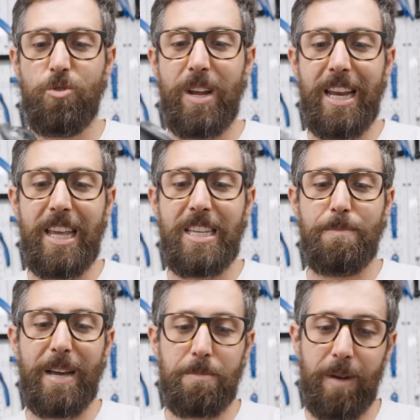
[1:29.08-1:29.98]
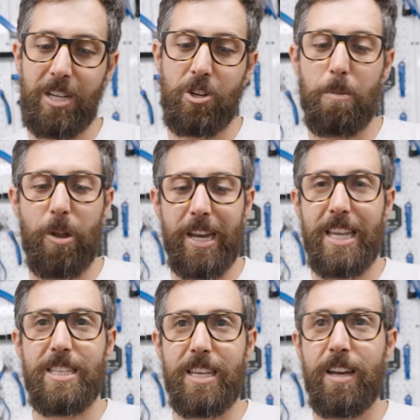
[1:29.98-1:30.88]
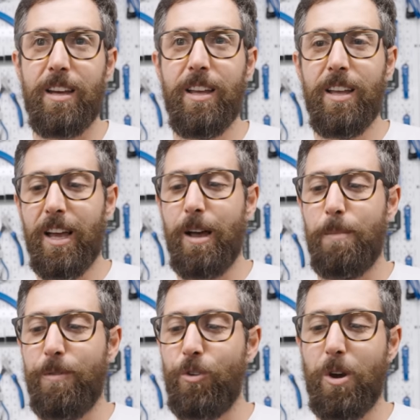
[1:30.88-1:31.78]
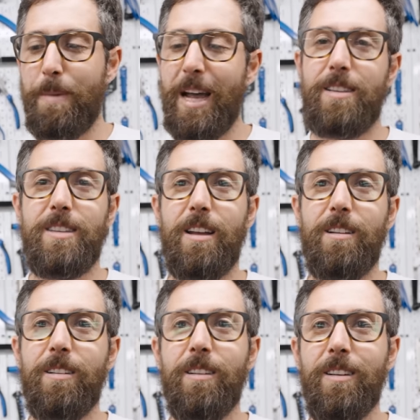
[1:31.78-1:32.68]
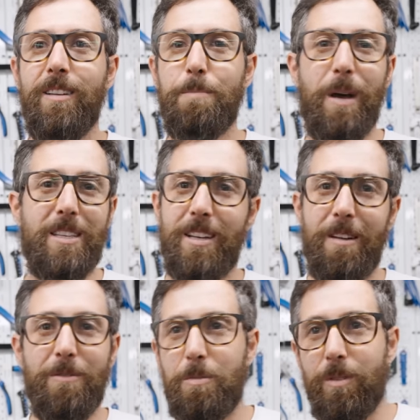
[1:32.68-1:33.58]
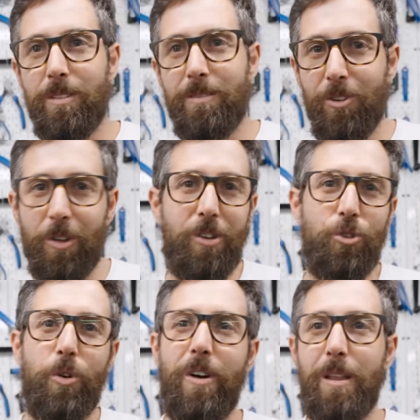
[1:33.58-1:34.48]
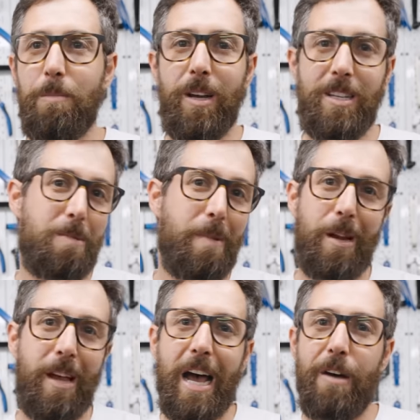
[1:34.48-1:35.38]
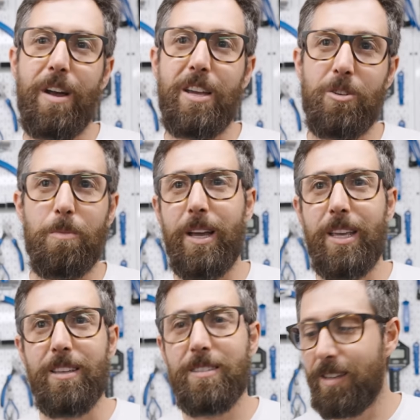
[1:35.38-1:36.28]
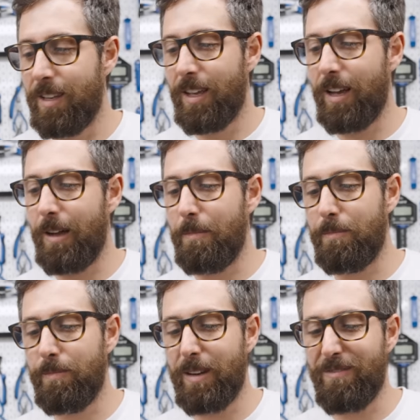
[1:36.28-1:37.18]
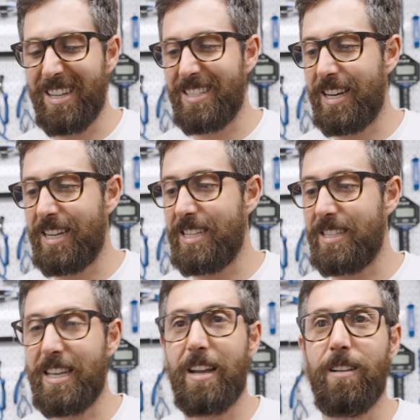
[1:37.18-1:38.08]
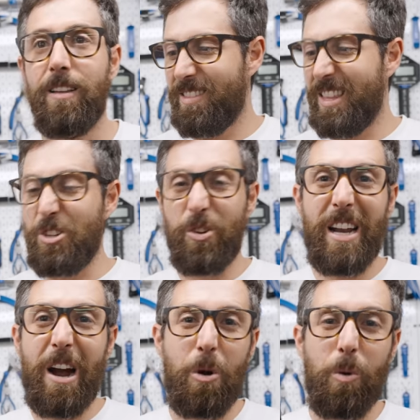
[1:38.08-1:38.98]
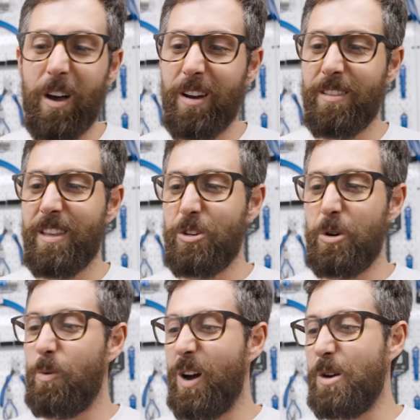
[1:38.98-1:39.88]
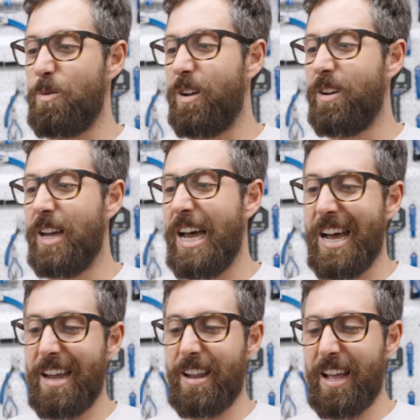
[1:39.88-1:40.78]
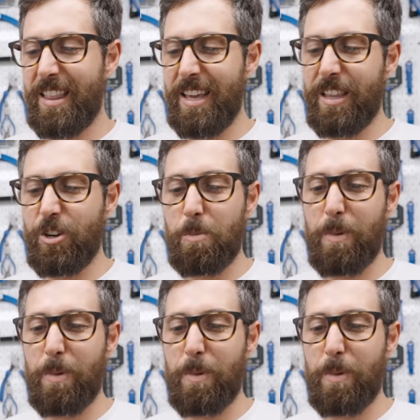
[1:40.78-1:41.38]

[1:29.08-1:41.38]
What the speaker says: really easy, makes my job a lot easier. If you've got a bad saddle, bike's uncomfortable, you're not gonna enjoy riding the bike, doesn't matter how nice your bike is. Invest in a decent saddle. They do a narrow one, they do a wide one, and I think they do